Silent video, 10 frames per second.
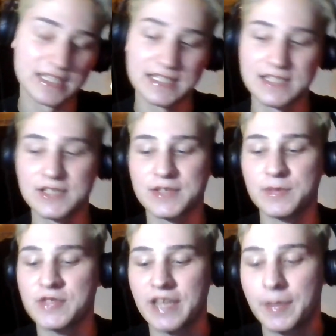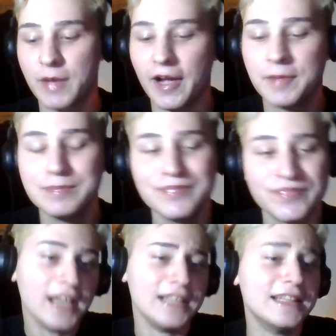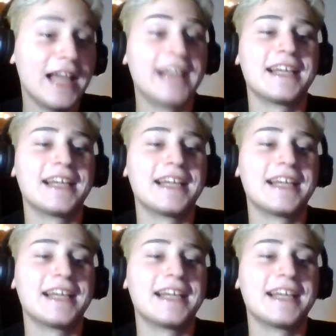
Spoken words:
to listen to his music, but, like,